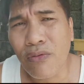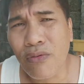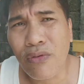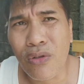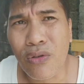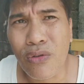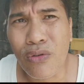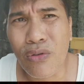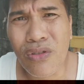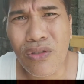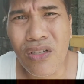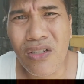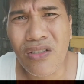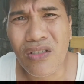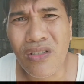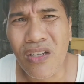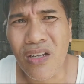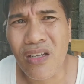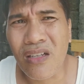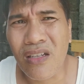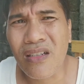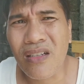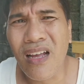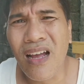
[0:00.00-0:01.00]
to use this
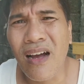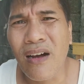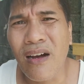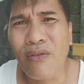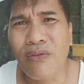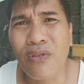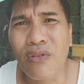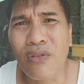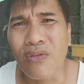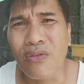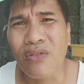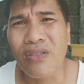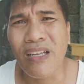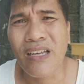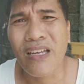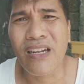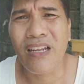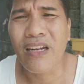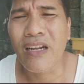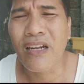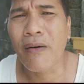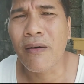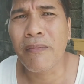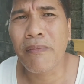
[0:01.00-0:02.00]
thing, how to set
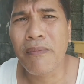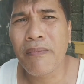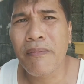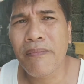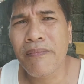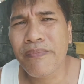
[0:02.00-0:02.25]
it up.